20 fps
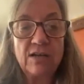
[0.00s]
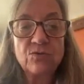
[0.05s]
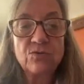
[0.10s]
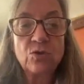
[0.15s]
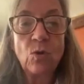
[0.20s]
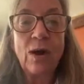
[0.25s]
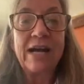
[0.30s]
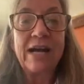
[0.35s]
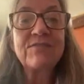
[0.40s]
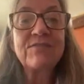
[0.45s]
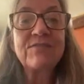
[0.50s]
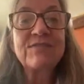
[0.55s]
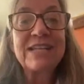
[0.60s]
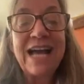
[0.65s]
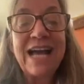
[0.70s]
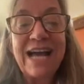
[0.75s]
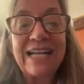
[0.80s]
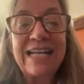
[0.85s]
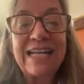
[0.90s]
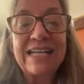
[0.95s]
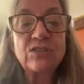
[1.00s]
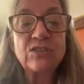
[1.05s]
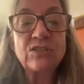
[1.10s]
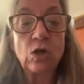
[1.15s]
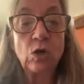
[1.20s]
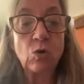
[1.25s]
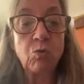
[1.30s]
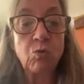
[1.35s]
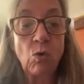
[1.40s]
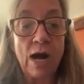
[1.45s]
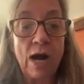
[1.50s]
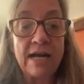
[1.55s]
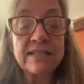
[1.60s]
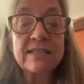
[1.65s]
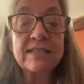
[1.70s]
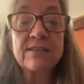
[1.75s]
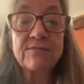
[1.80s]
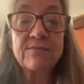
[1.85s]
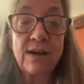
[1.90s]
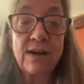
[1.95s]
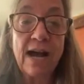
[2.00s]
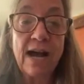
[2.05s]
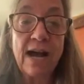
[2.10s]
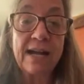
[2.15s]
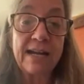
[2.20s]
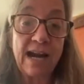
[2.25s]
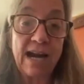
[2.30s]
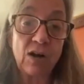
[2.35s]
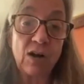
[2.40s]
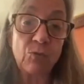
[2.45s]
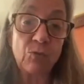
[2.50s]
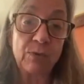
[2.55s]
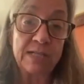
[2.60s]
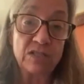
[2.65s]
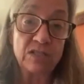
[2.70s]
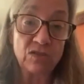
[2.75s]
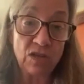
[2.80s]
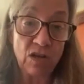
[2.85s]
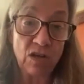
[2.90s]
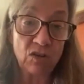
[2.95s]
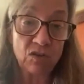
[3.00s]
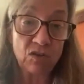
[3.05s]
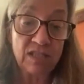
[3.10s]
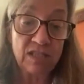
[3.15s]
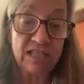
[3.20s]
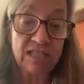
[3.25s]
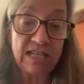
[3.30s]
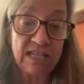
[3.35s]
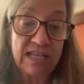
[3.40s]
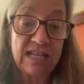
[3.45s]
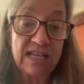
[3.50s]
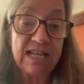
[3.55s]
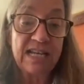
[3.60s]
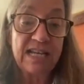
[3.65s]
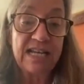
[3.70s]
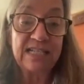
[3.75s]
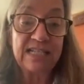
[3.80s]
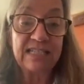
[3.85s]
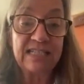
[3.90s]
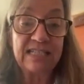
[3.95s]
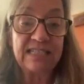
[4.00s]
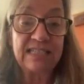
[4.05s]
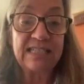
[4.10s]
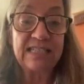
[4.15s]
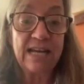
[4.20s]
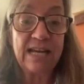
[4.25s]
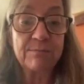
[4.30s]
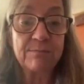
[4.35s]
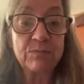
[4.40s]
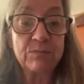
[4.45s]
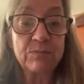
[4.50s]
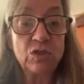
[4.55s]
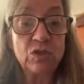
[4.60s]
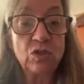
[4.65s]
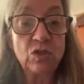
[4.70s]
So I have not had to quantify our results and attempt